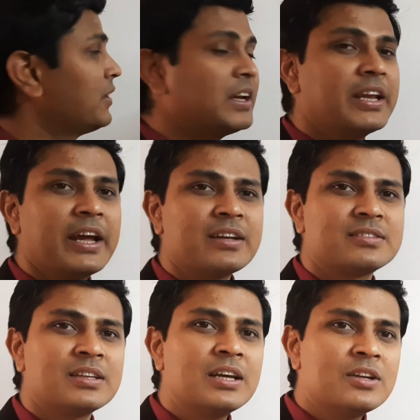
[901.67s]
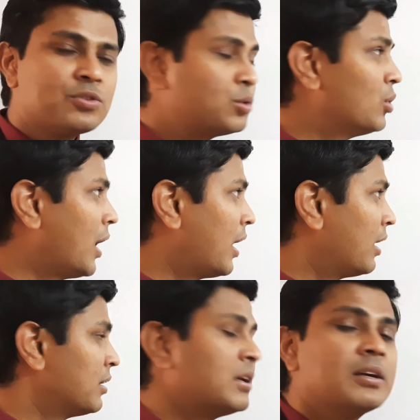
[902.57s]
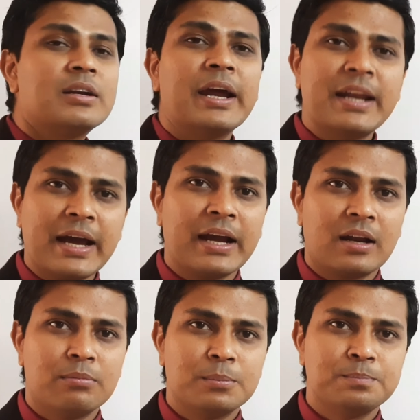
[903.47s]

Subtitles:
index through a ray diagram.